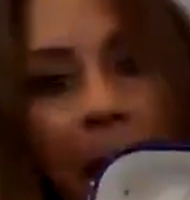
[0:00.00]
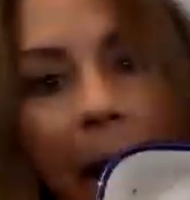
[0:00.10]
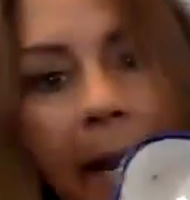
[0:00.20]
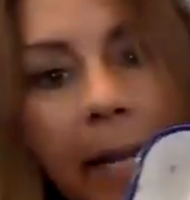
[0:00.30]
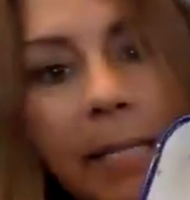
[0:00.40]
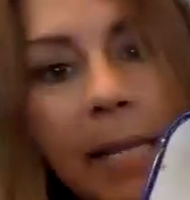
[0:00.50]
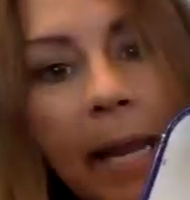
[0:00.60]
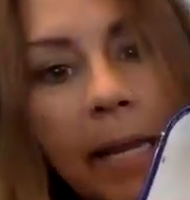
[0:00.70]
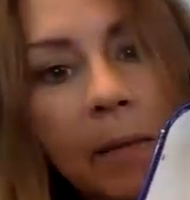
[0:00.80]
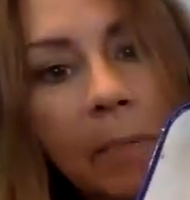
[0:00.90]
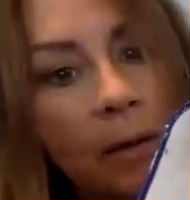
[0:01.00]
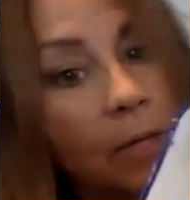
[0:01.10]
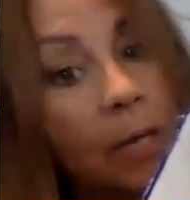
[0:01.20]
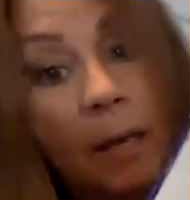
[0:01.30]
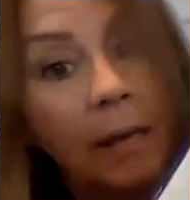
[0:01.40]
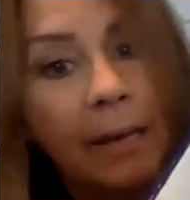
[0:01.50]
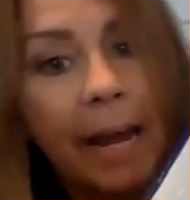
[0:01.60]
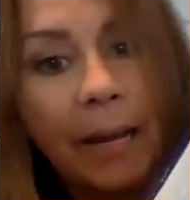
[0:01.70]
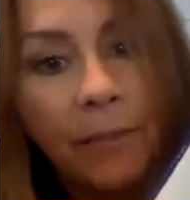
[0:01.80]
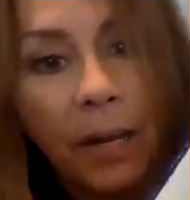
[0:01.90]
Tiny, tiny amount.
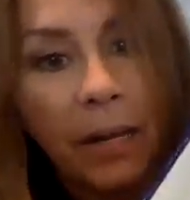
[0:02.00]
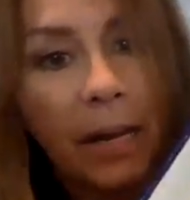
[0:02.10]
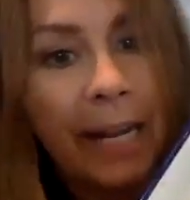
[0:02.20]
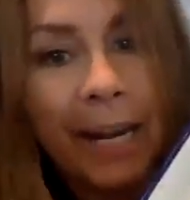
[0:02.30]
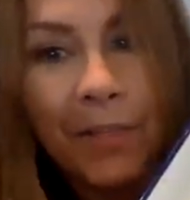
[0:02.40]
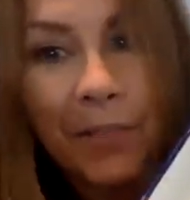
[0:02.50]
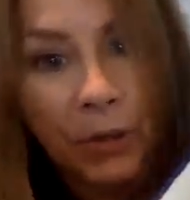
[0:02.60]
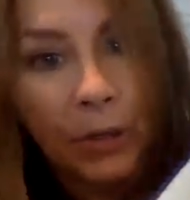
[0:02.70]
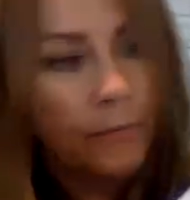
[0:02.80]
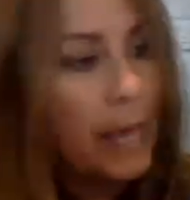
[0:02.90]
Not even going to need a third of